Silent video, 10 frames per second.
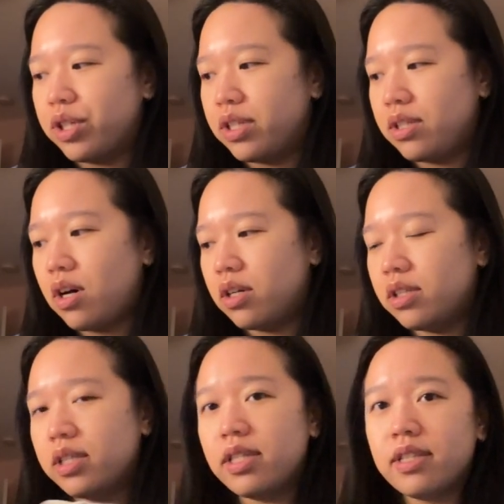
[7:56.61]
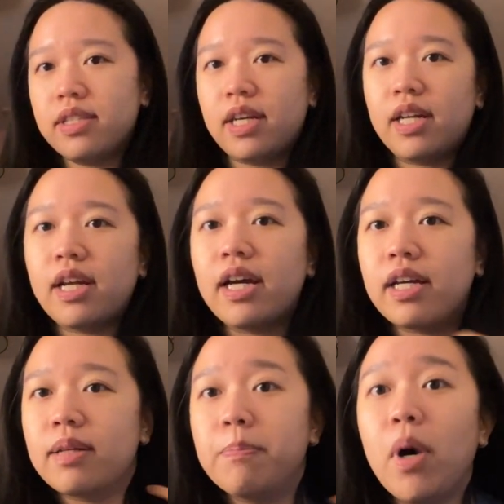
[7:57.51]
It's honestly insane. I
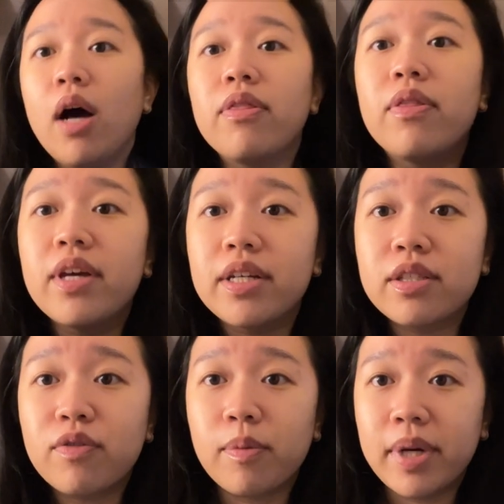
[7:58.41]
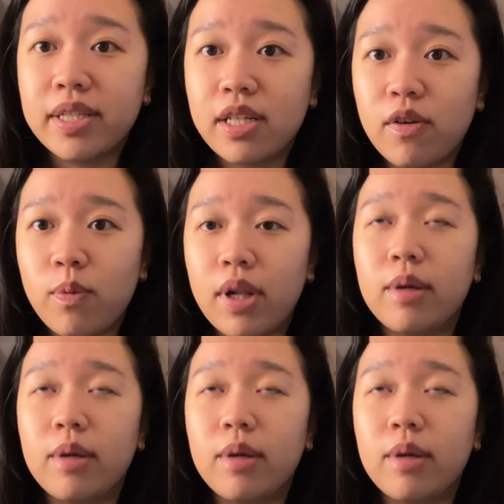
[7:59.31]
bought this for myself while I